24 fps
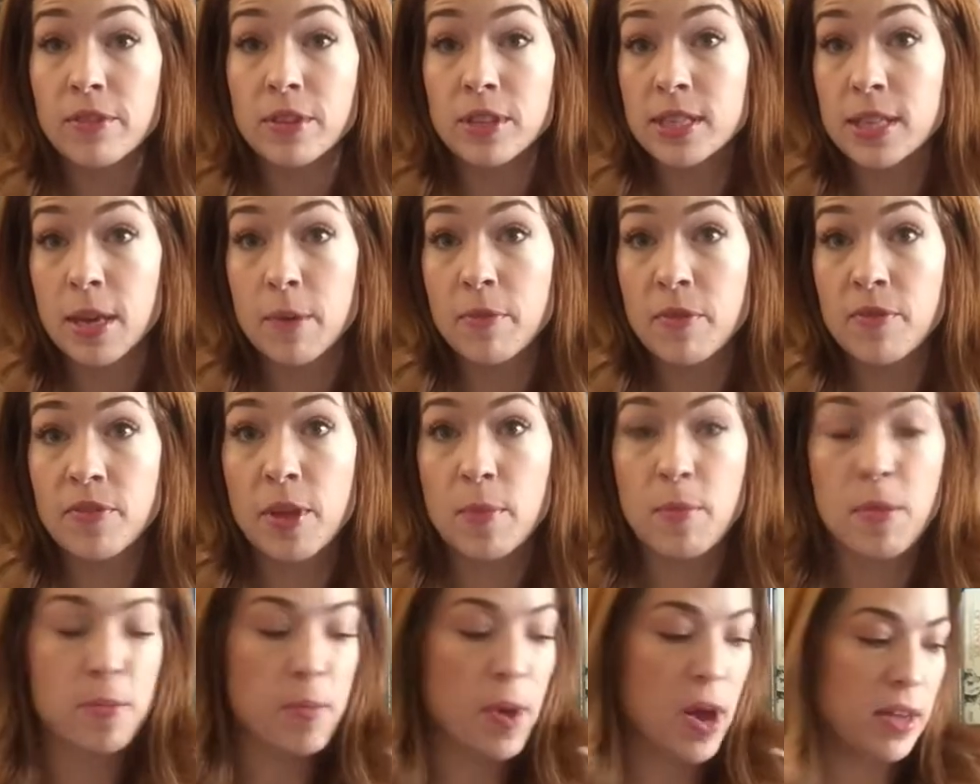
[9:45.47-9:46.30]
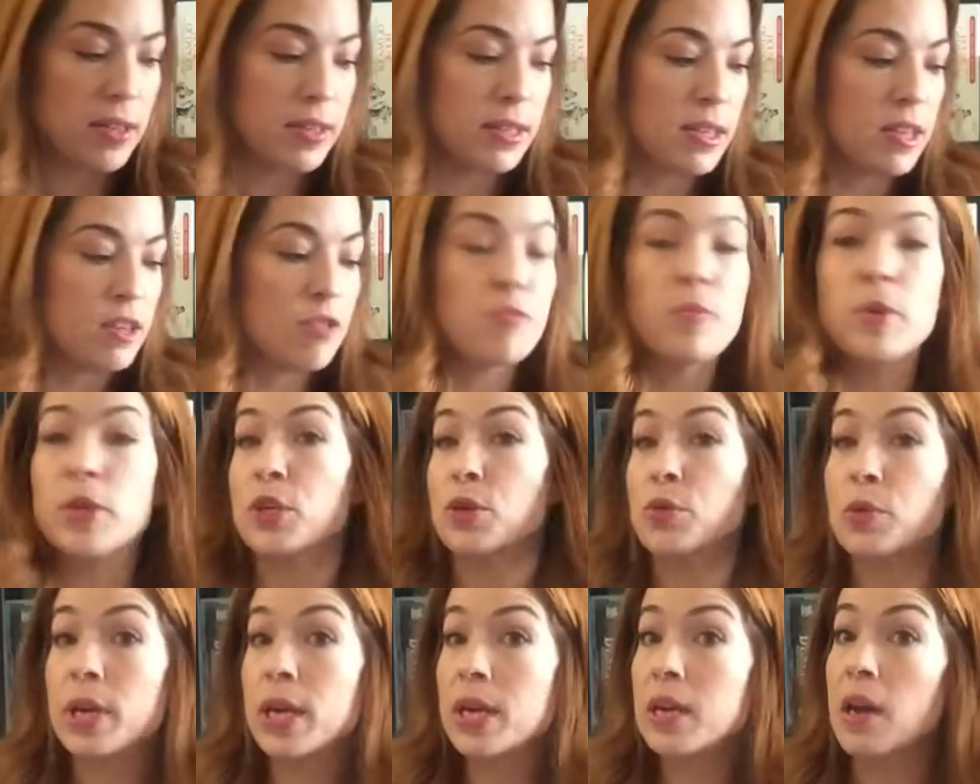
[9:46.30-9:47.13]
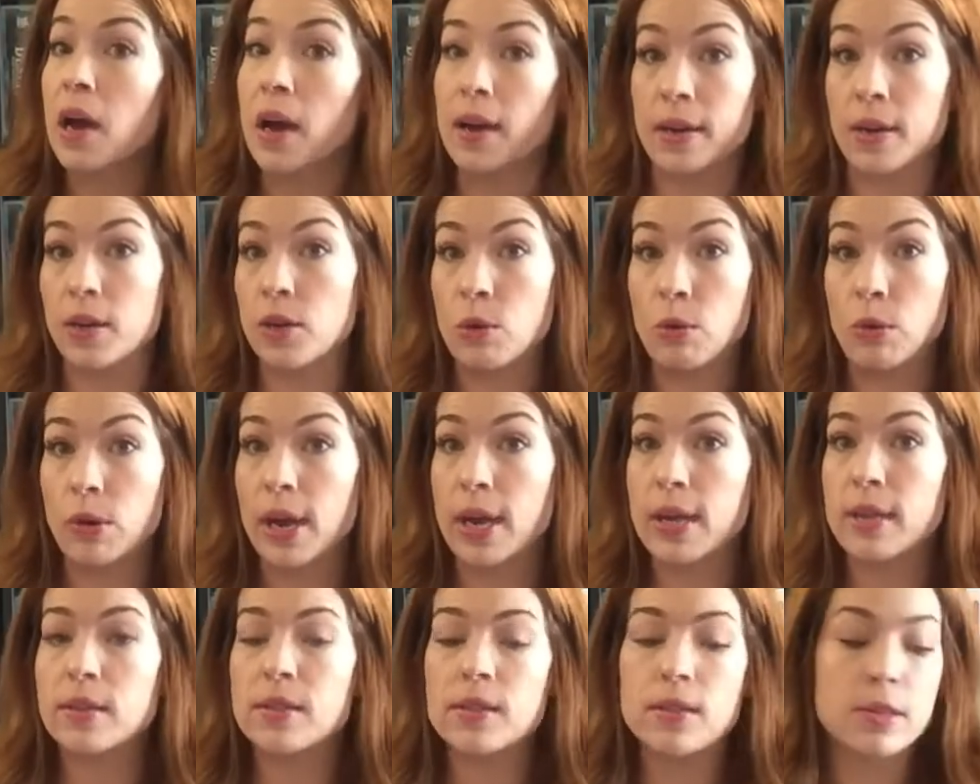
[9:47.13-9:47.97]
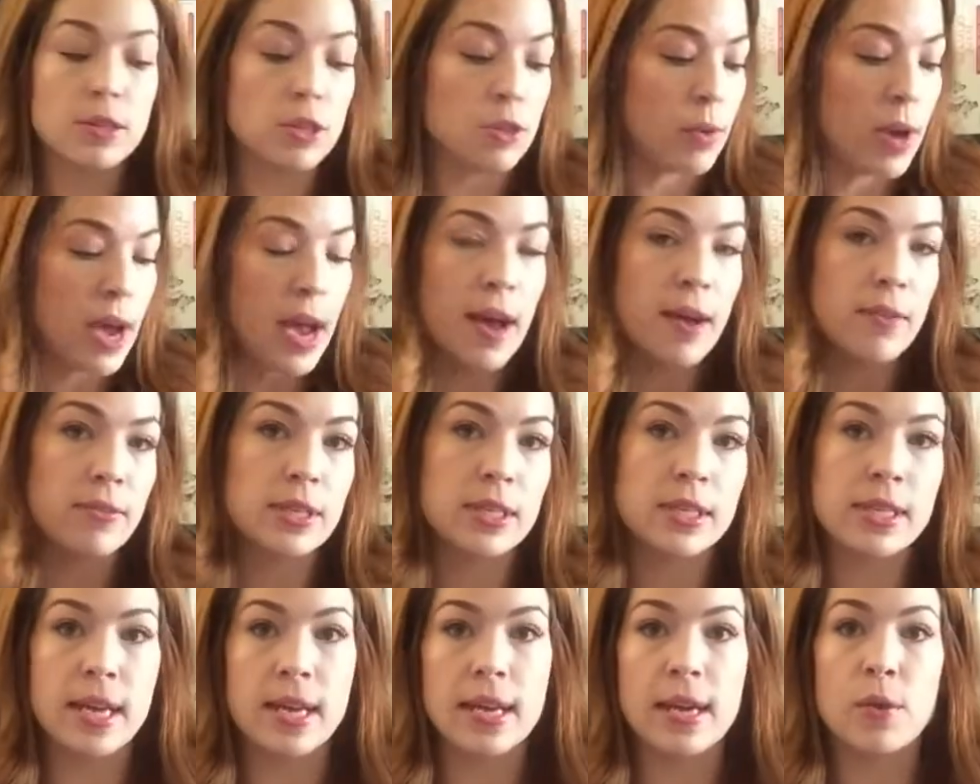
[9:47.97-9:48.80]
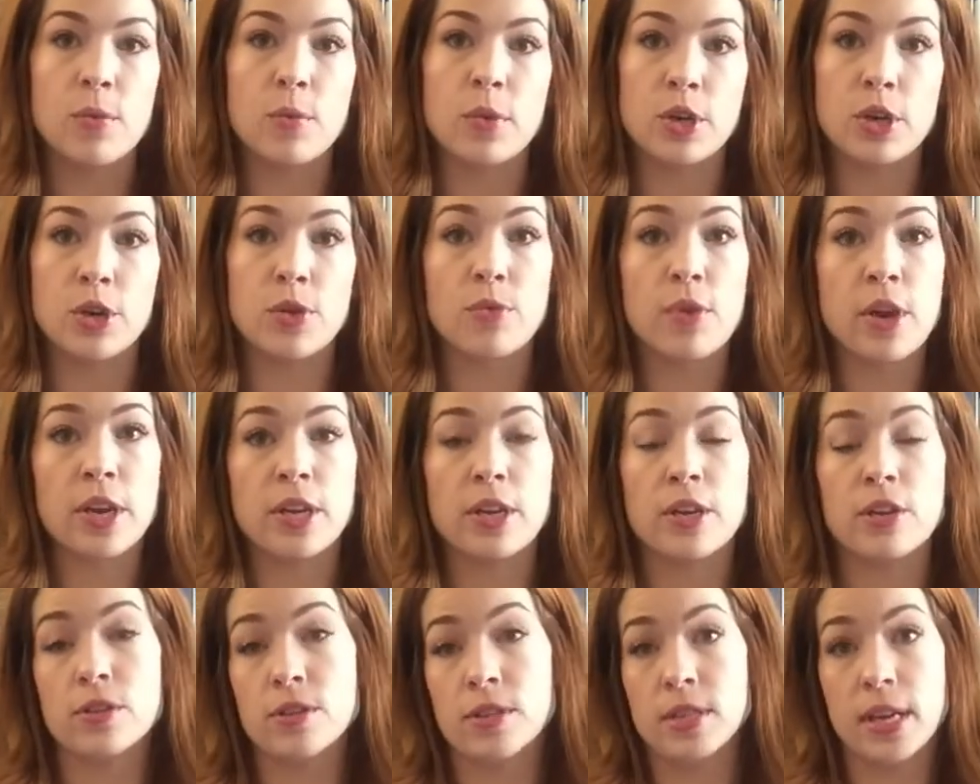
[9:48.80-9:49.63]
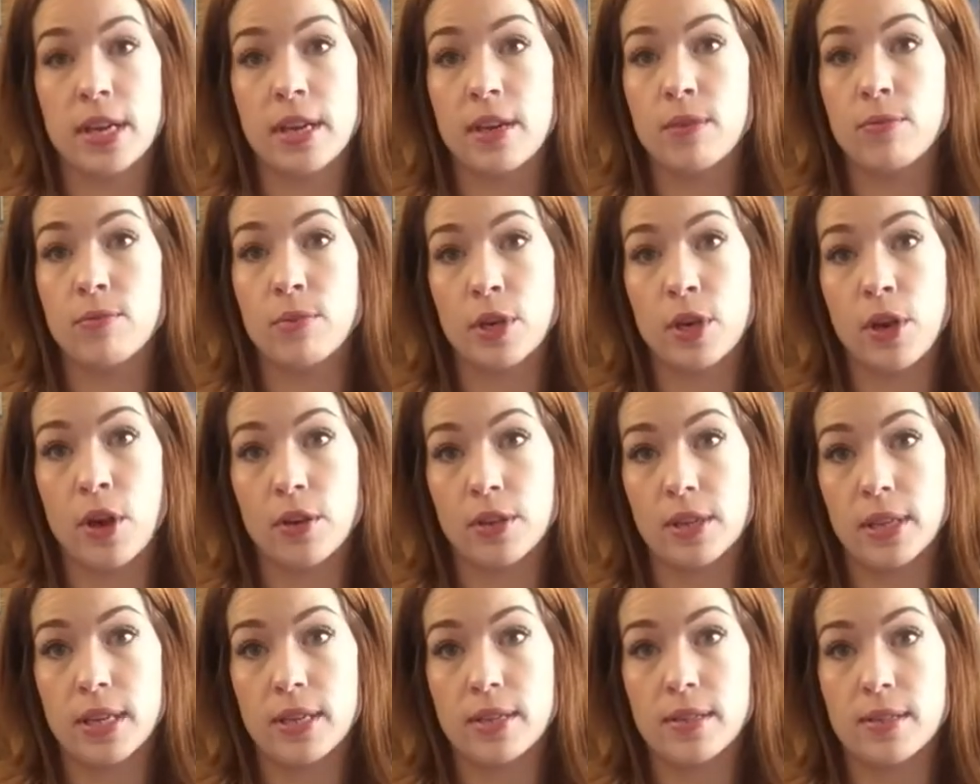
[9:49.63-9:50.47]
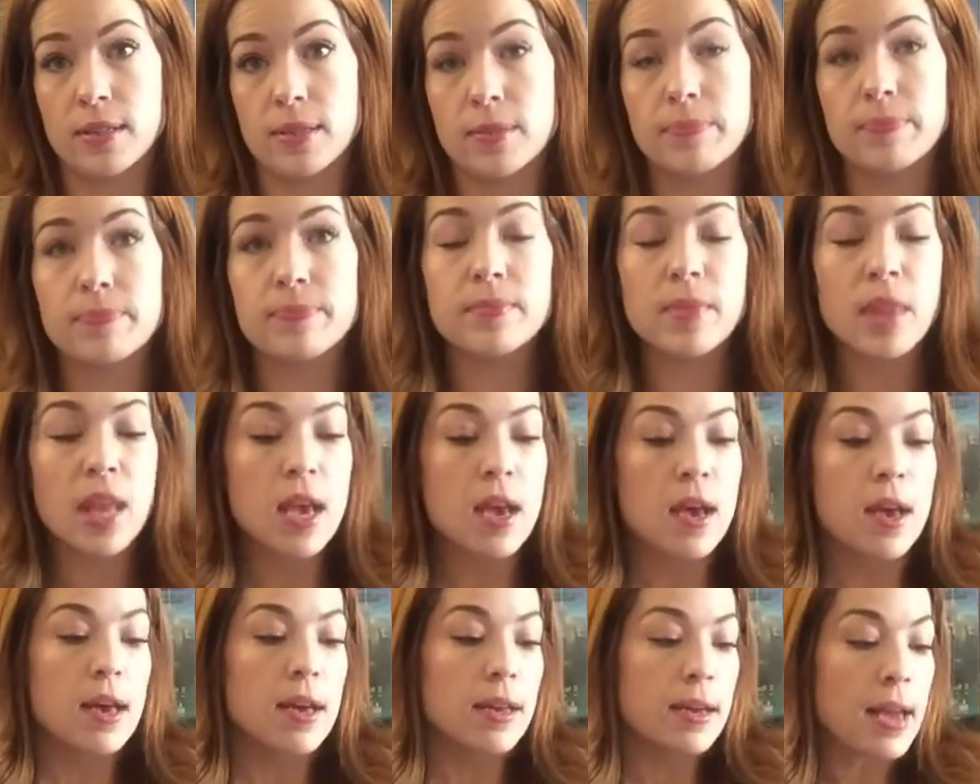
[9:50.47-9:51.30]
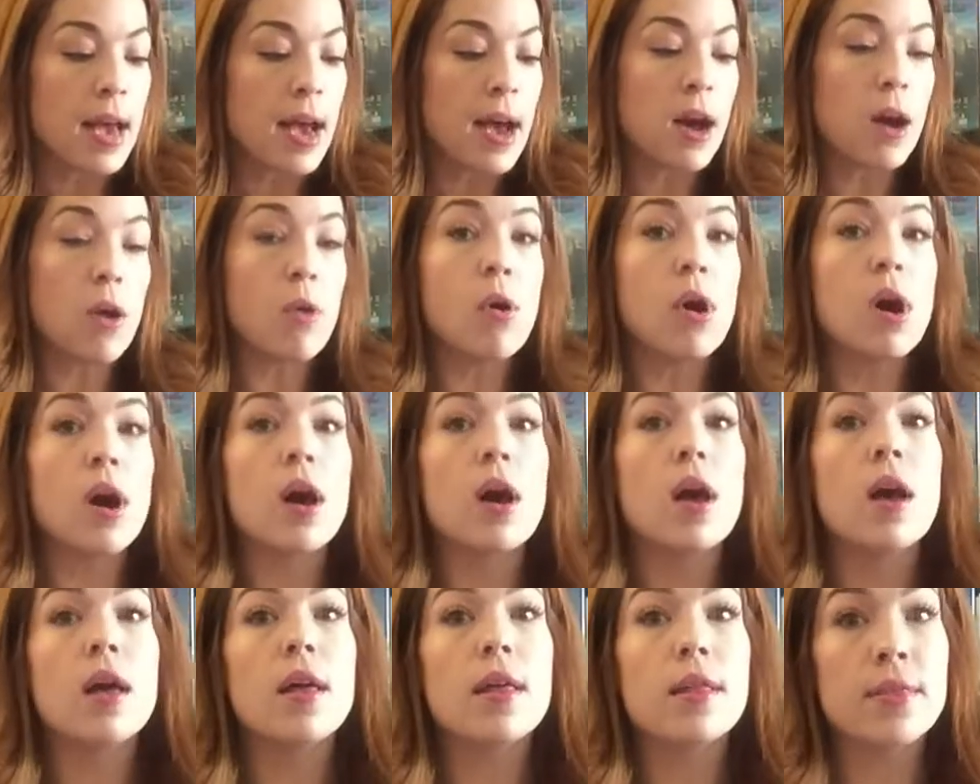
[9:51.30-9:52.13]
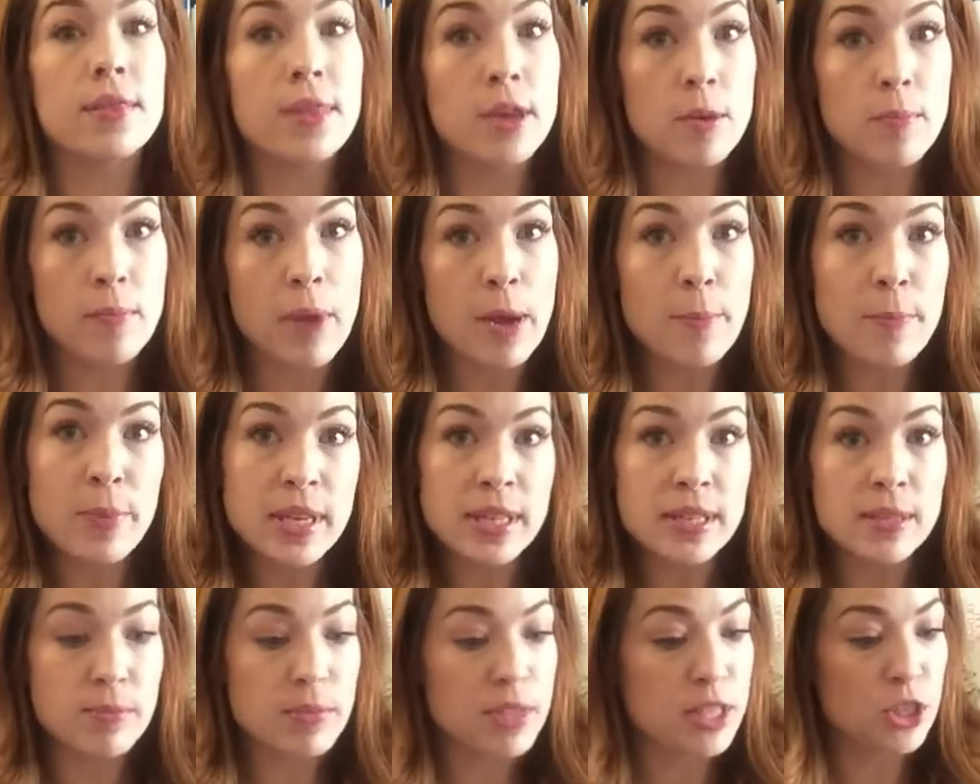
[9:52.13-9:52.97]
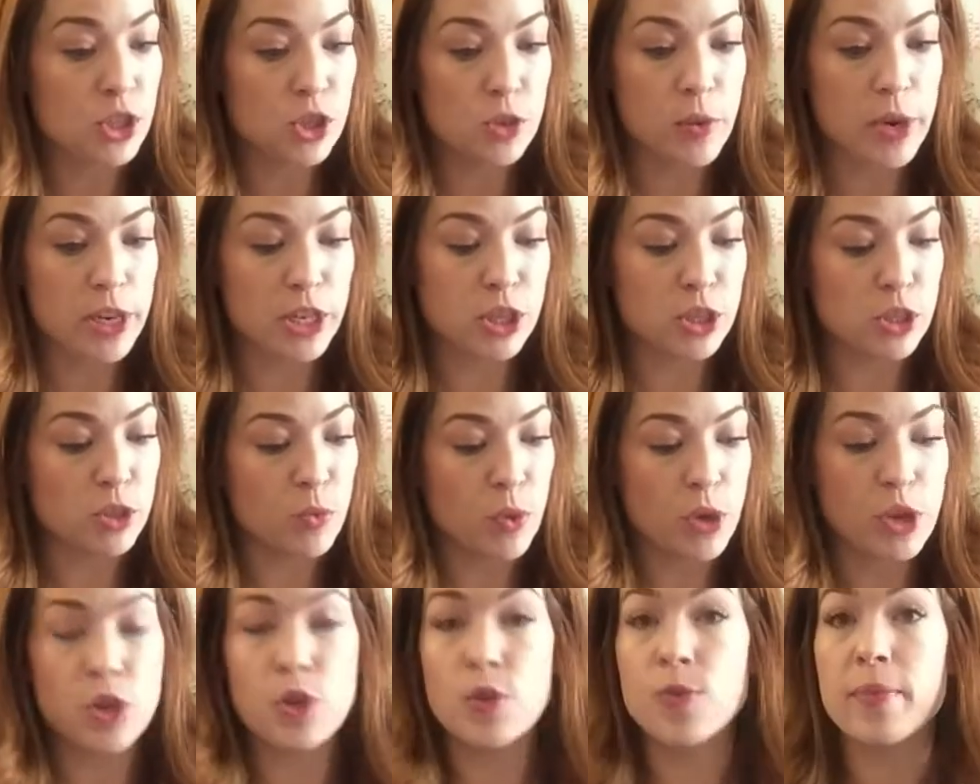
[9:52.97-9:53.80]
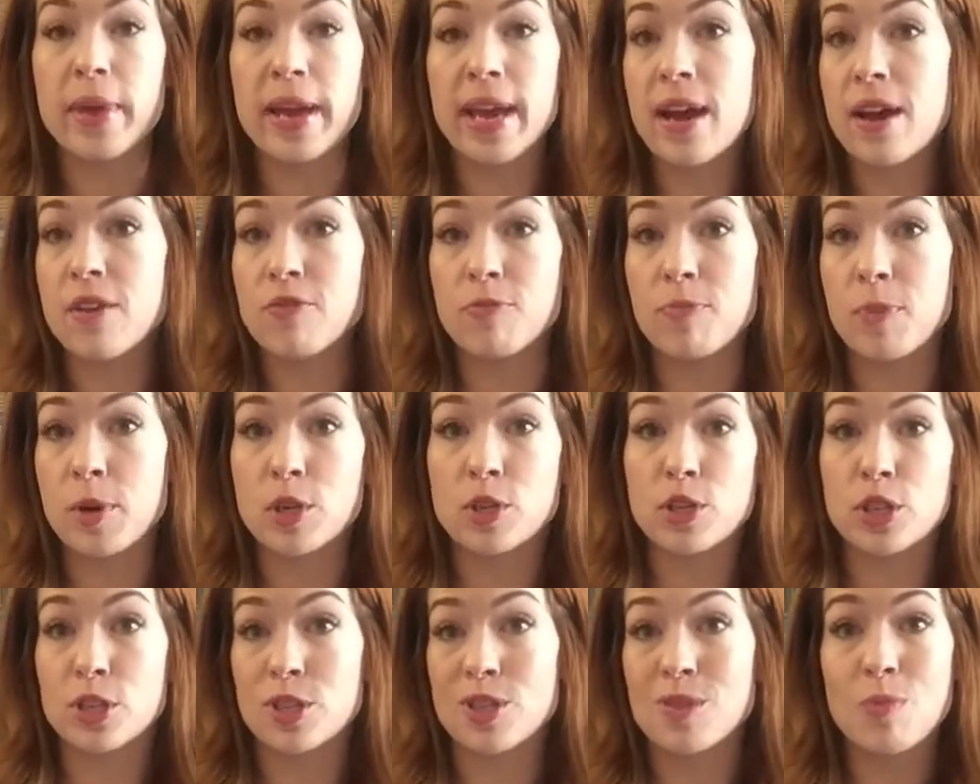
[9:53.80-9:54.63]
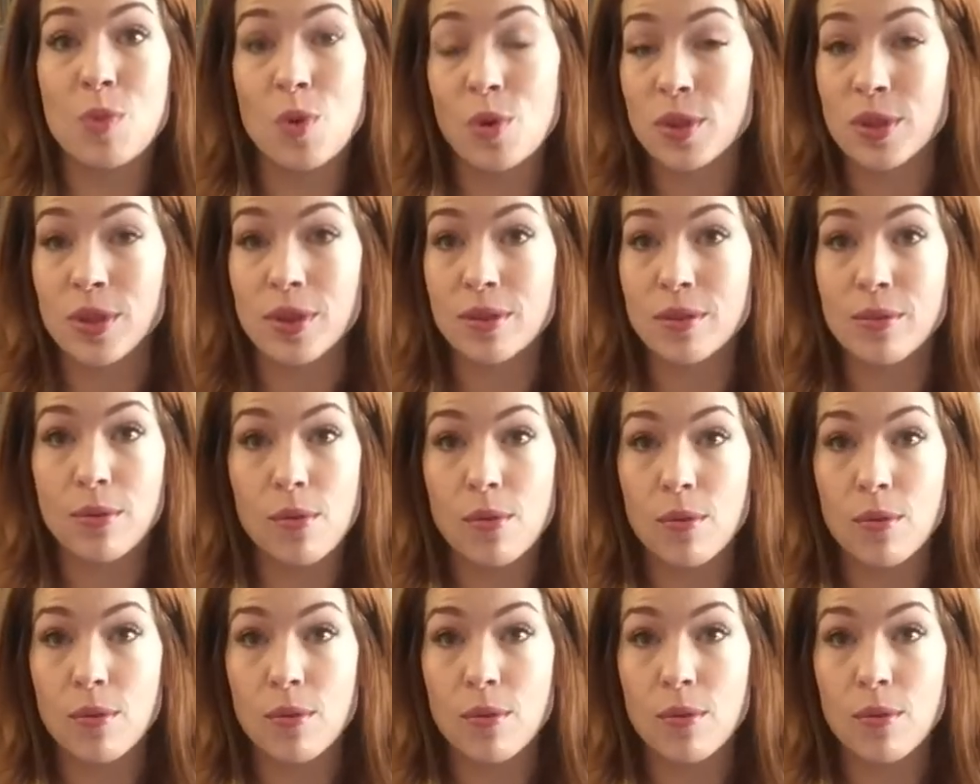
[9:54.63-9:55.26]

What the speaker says: and some of them are positive, but you cannot ignore it. You have to take it when you're running your city, regardless. Now, there might be some situations where you may have purchased more than